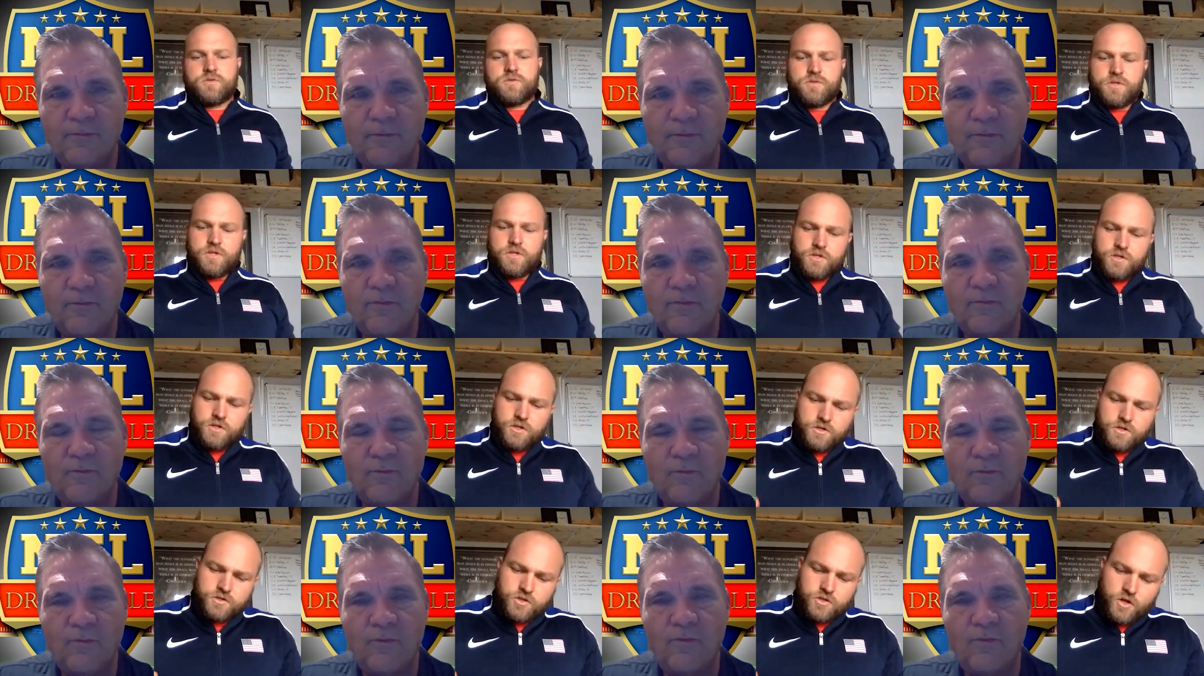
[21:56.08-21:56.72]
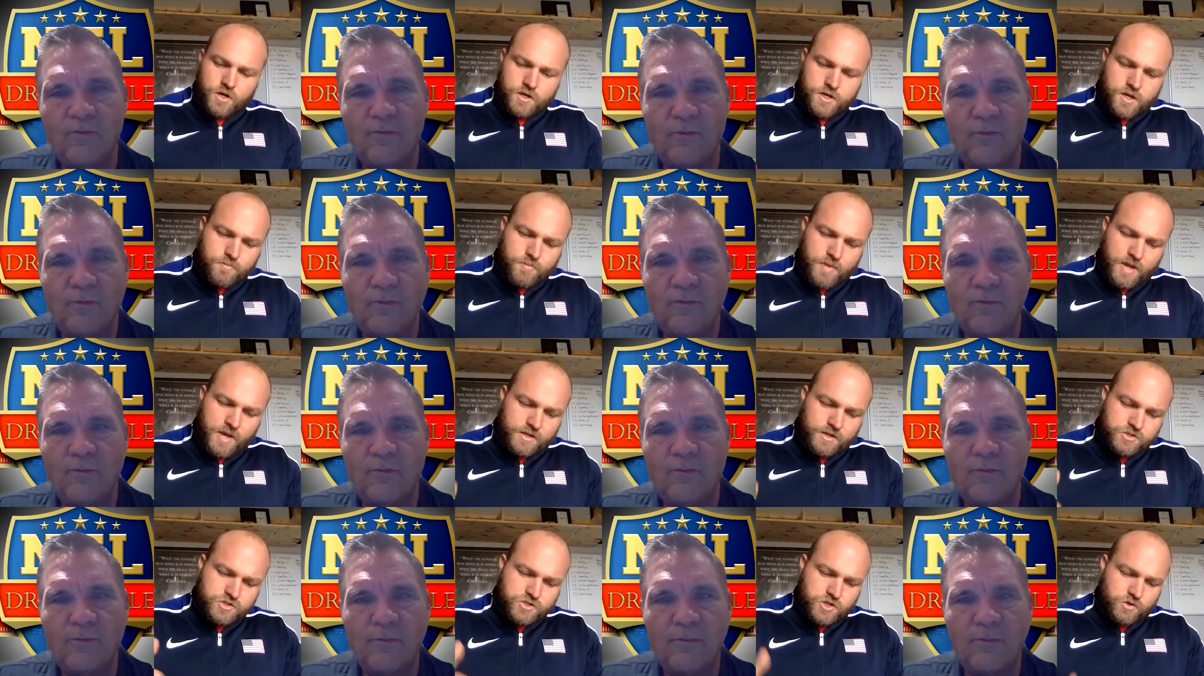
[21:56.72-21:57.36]
Speaker 1: you talk
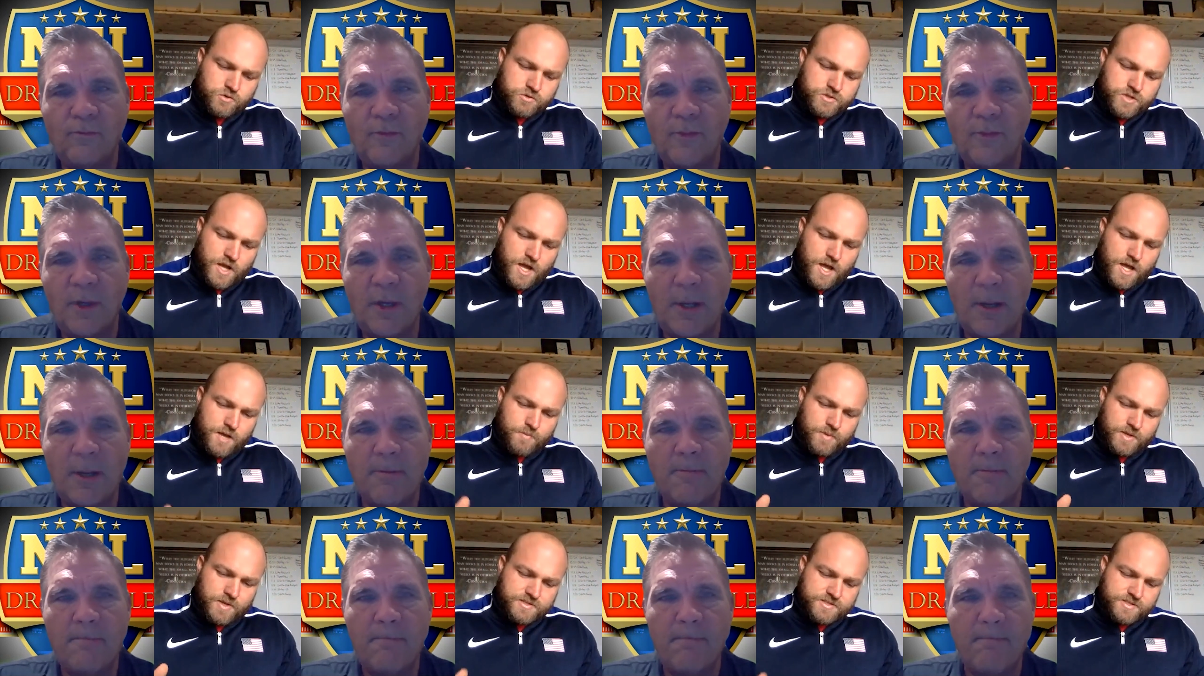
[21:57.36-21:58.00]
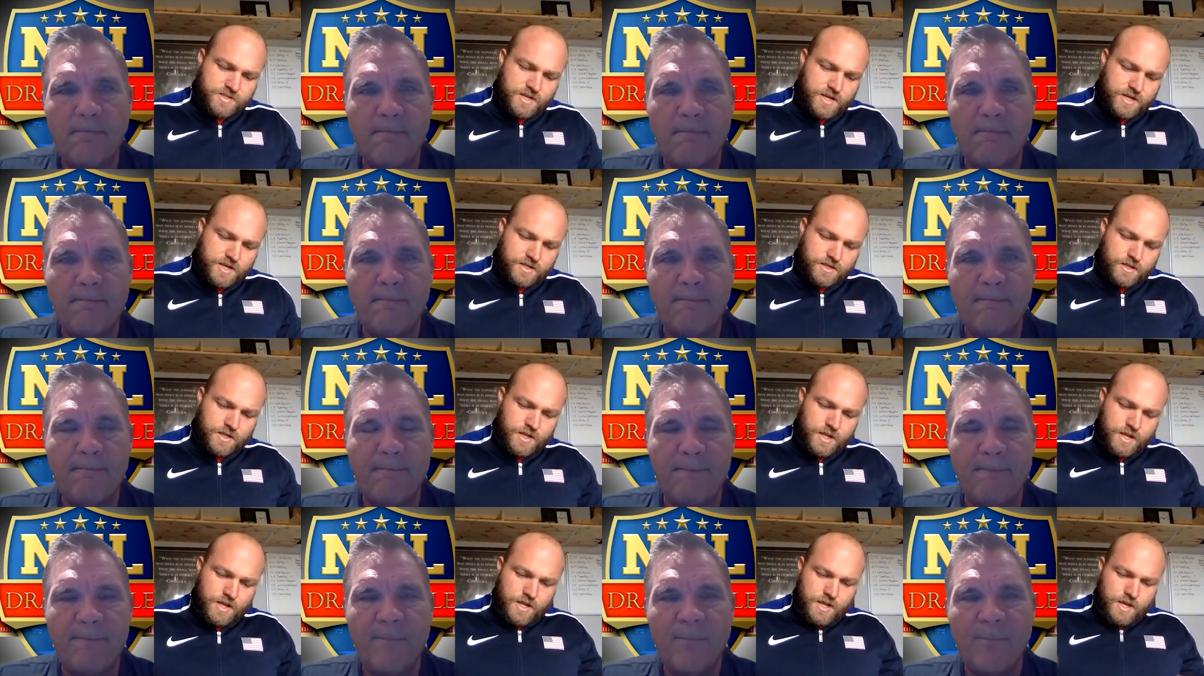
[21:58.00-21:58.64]
about Joe Thomas and
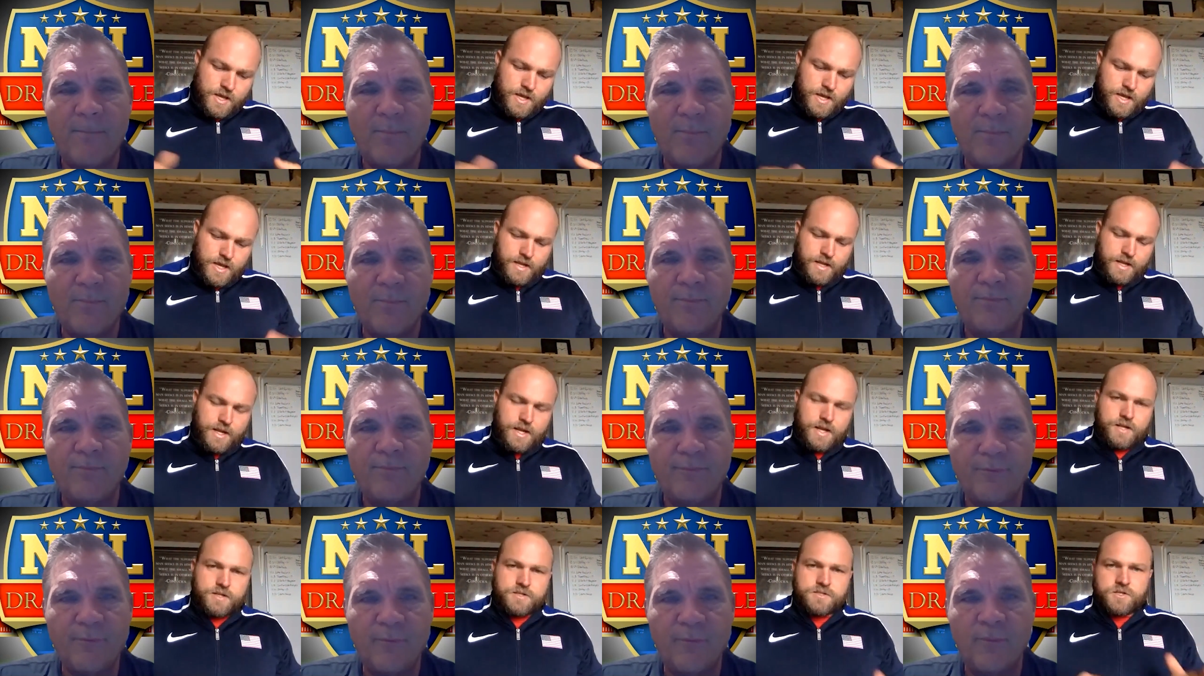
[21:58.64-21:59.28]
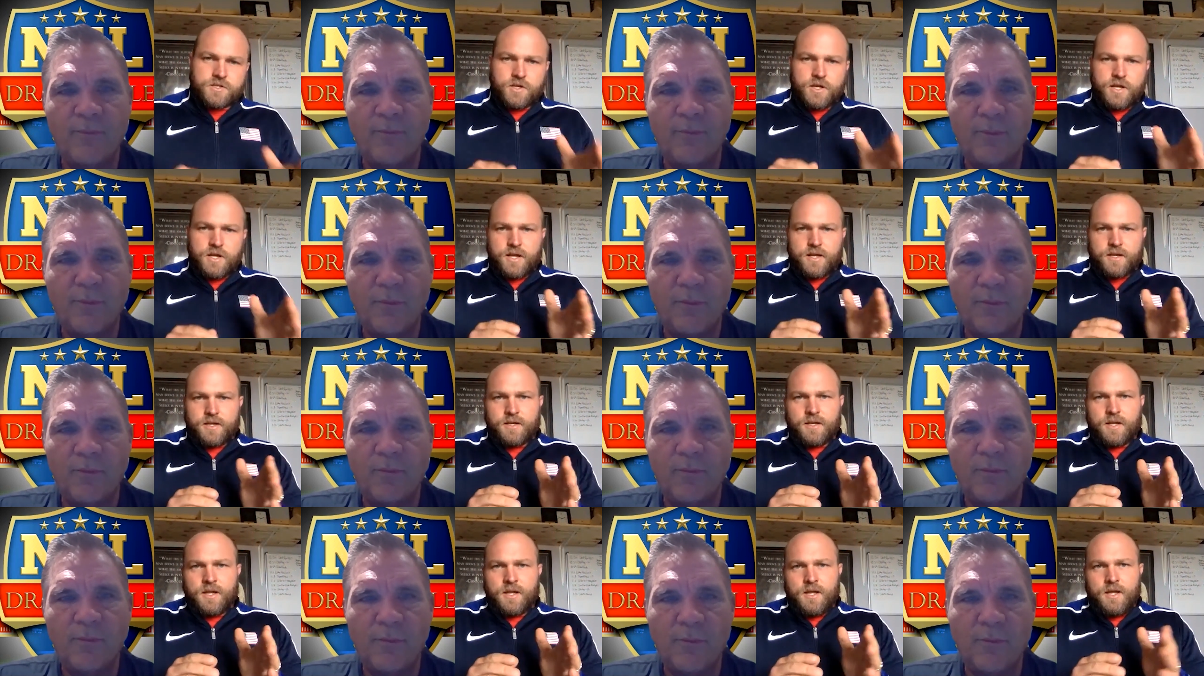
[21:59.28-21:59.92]

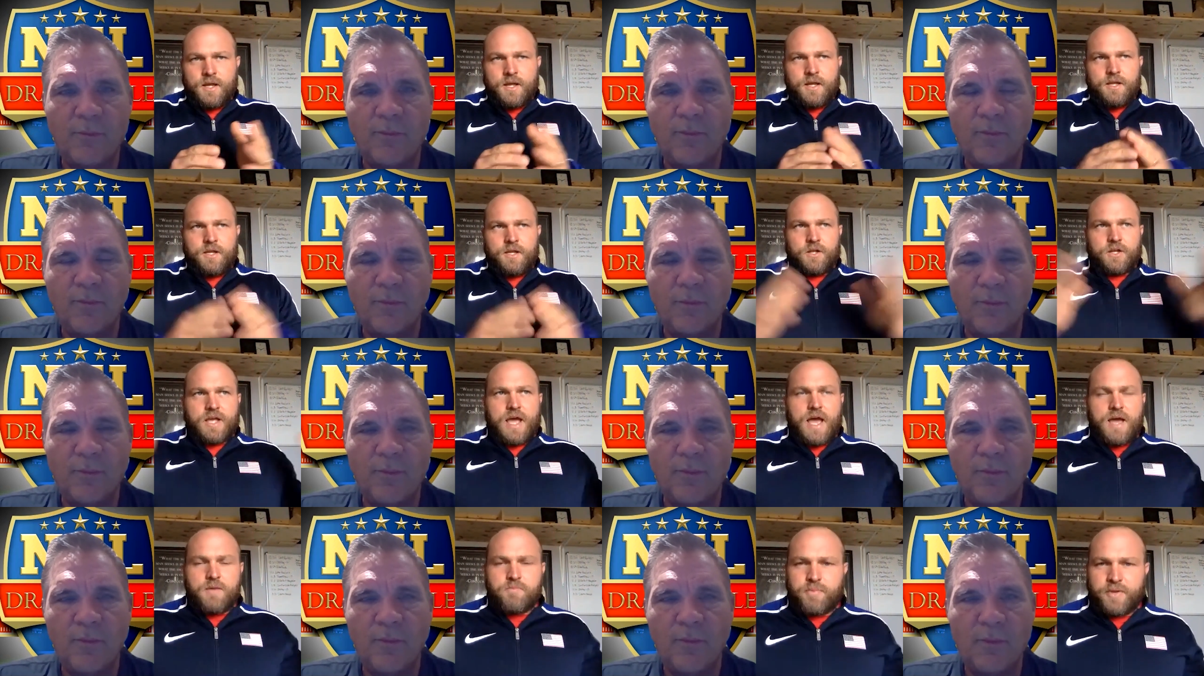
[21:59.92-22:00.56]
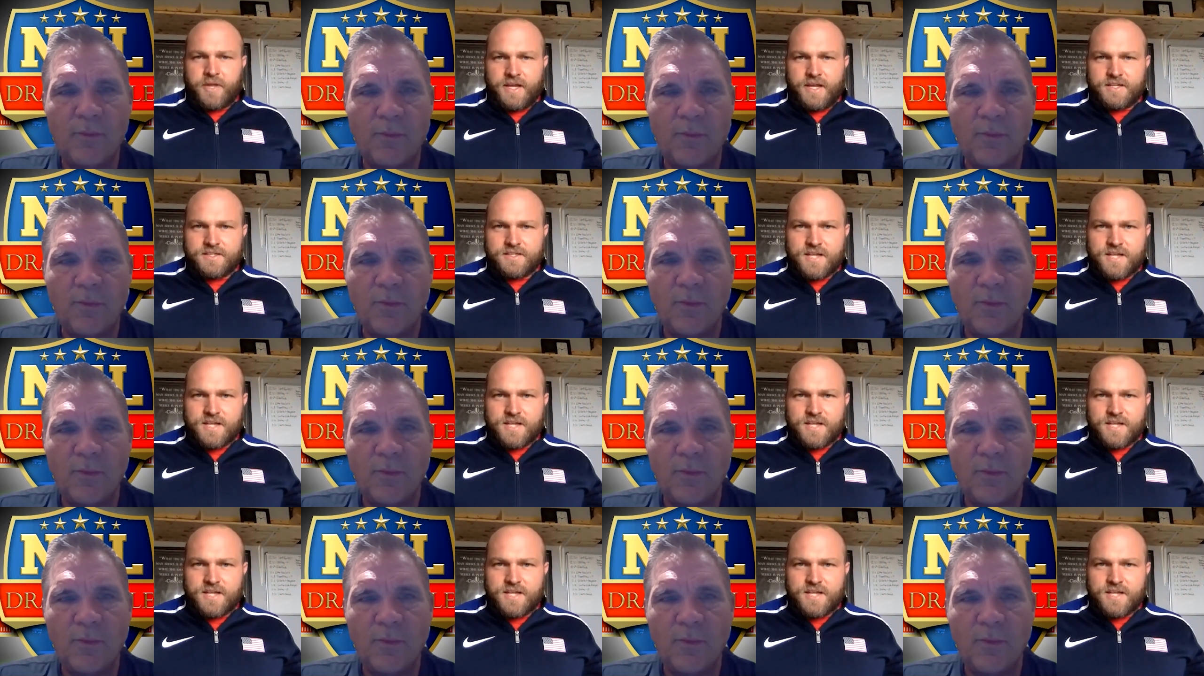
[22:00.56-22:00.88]
you know, guy played